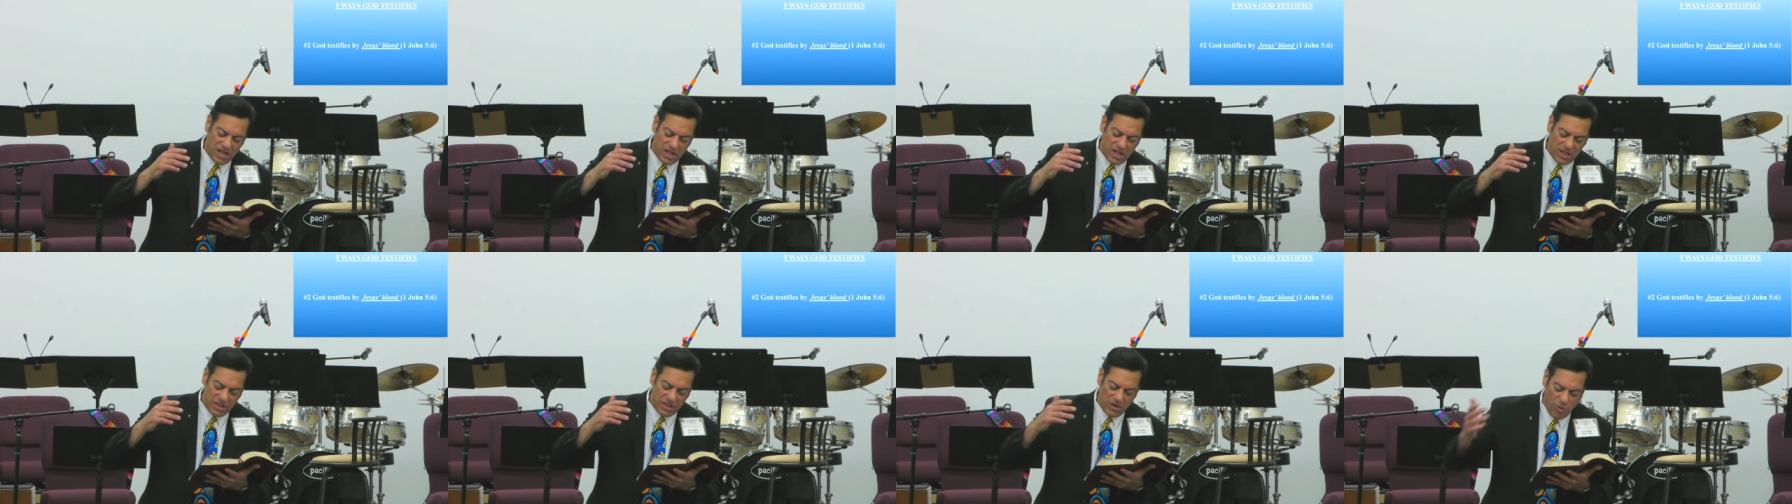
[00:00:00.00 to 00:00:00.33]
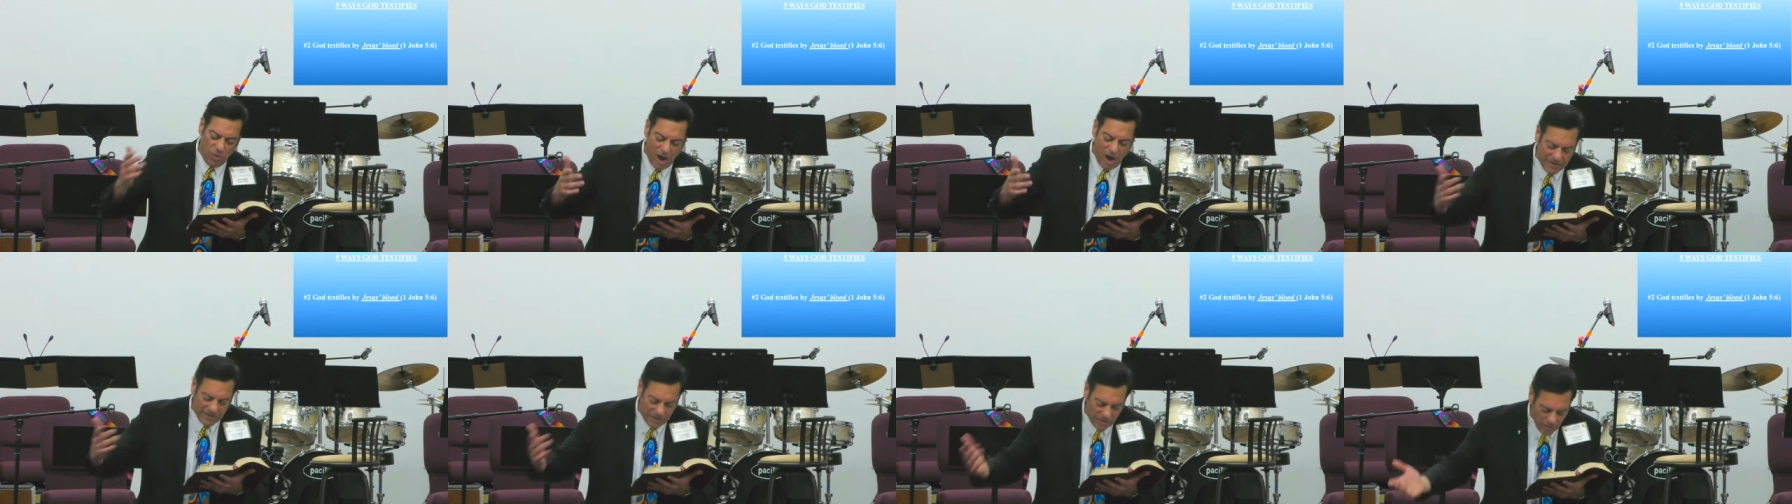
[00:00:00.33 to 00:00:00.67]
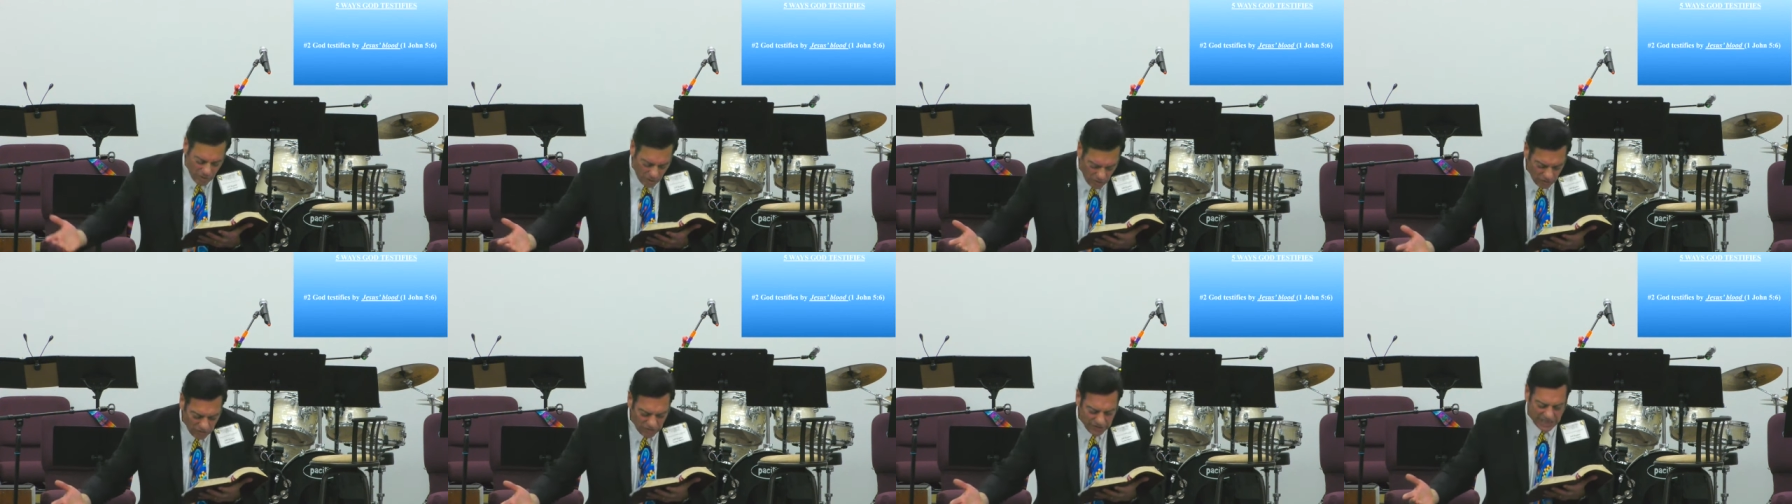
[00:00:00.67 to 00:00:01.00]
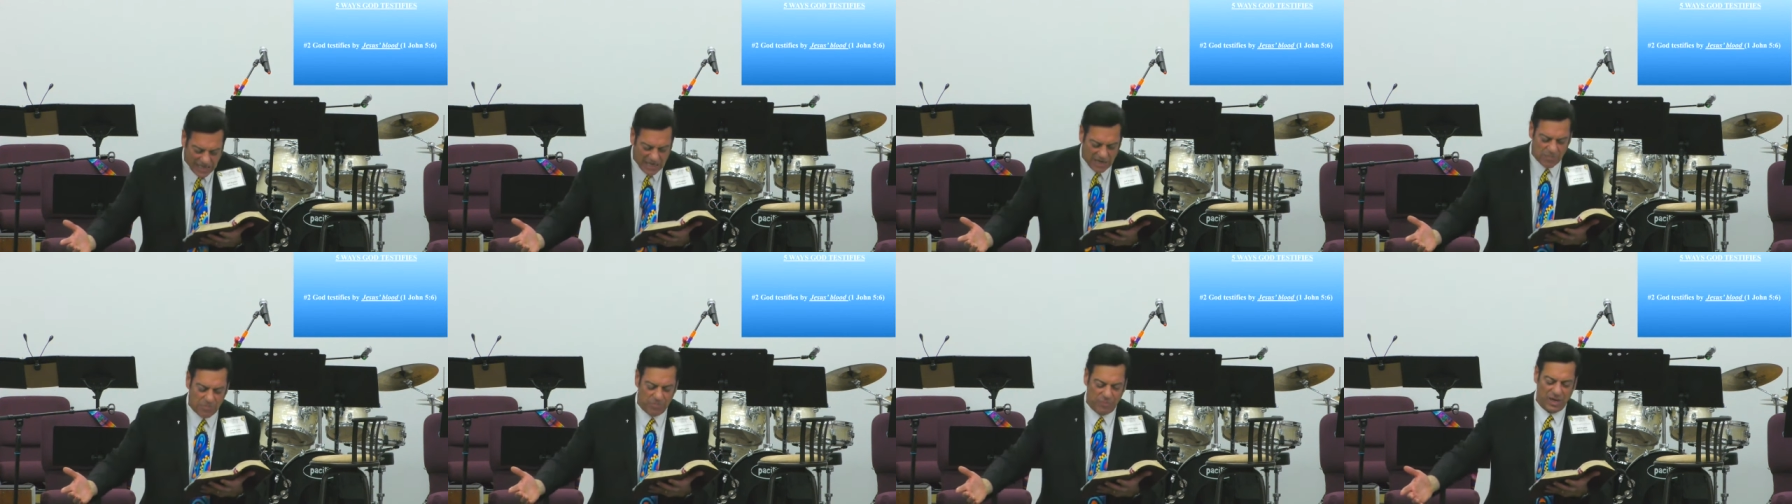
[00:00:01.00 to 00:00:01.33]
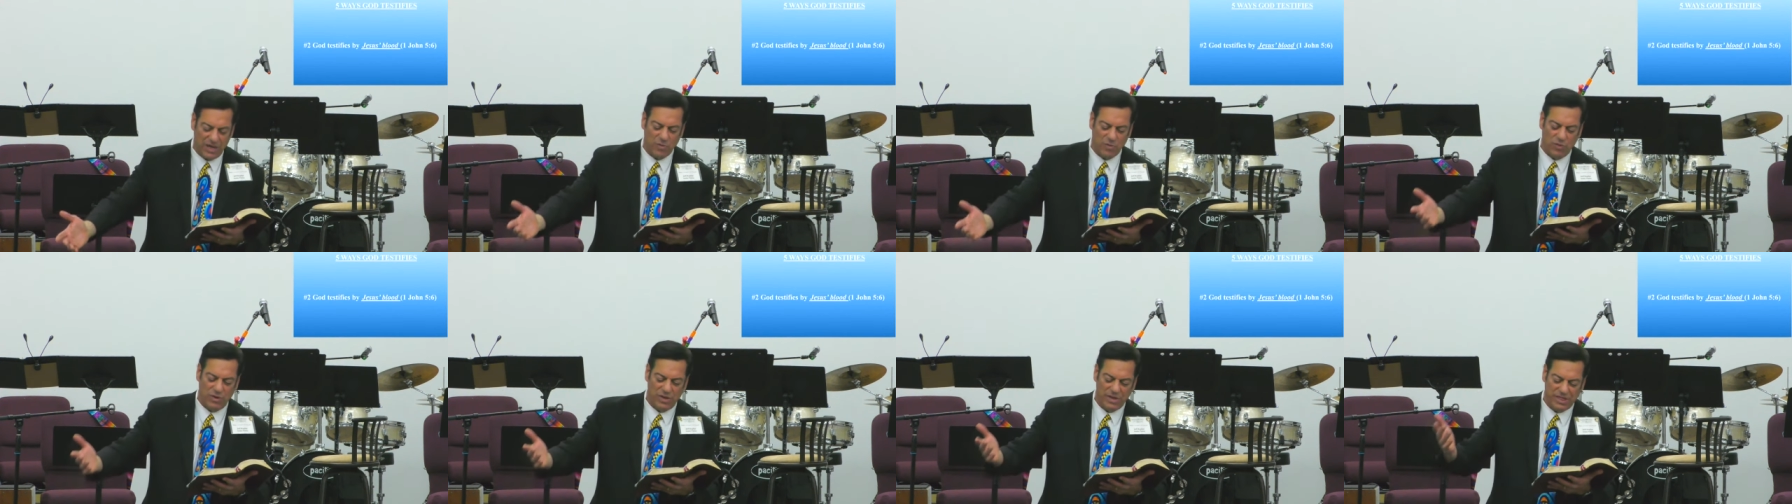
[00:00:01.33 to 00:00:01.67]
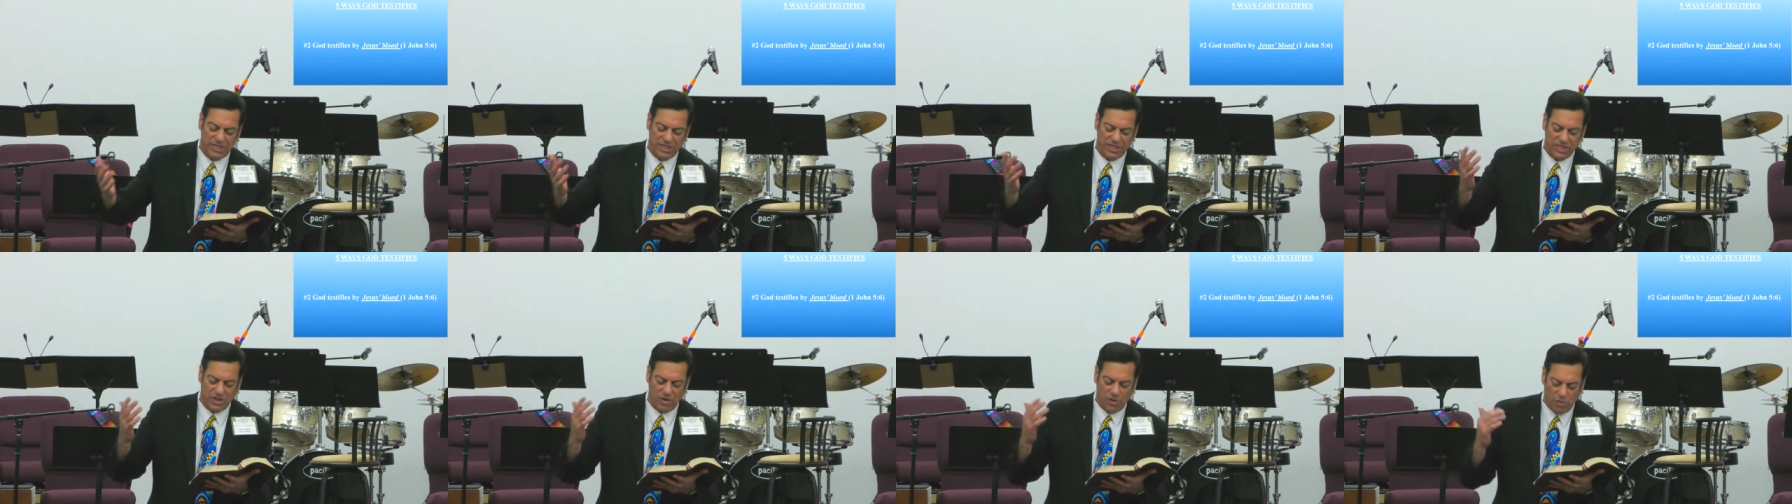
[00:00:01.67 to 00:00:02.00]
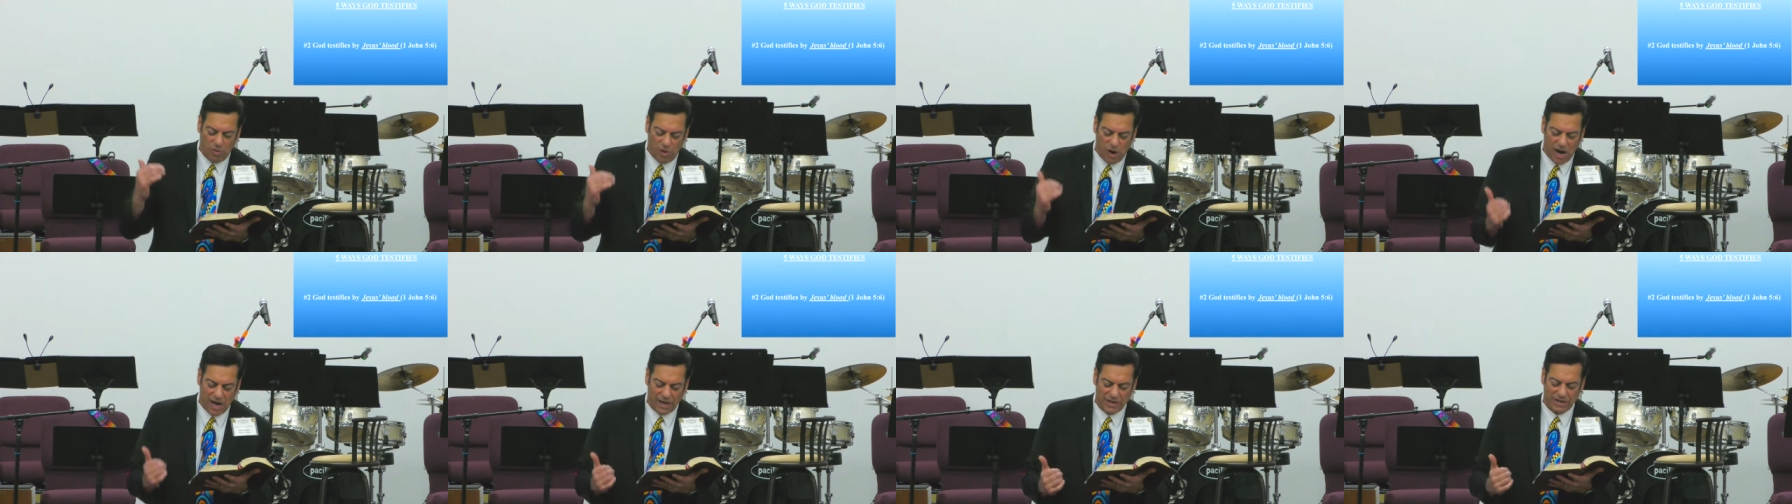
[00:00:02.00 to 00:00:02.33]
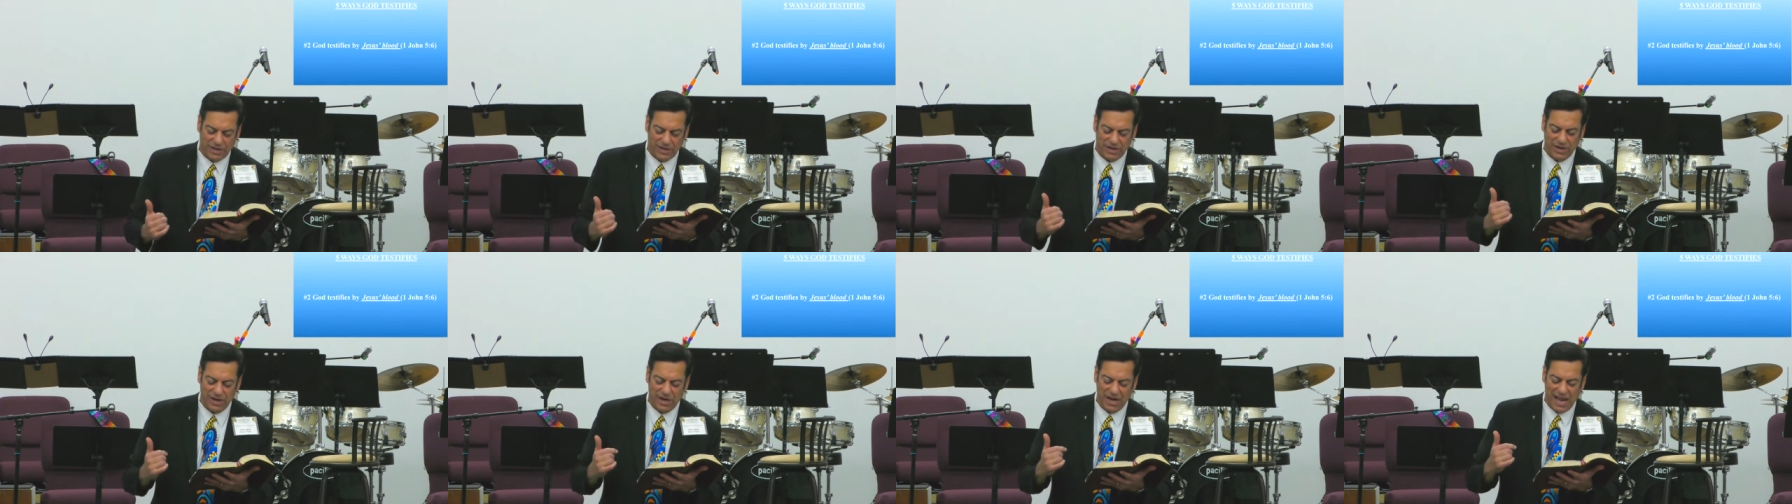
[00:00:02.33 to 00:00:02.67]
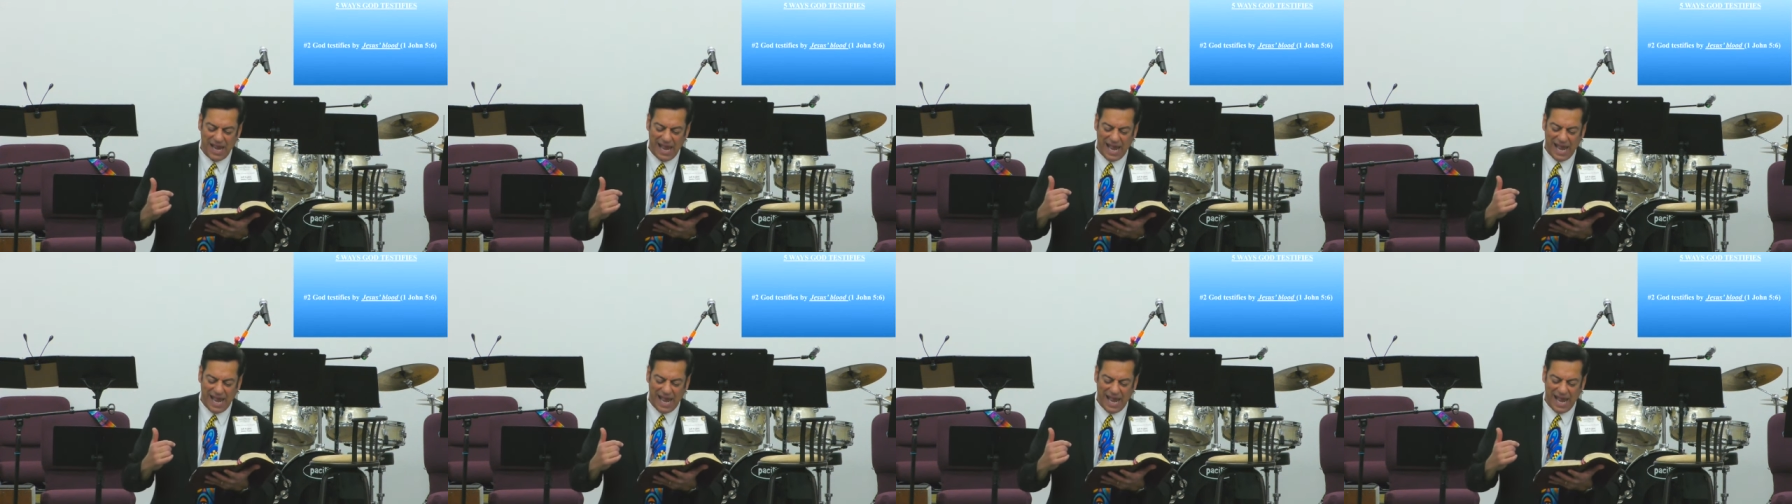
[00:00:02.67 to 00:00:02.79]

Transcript: the water only, but with the water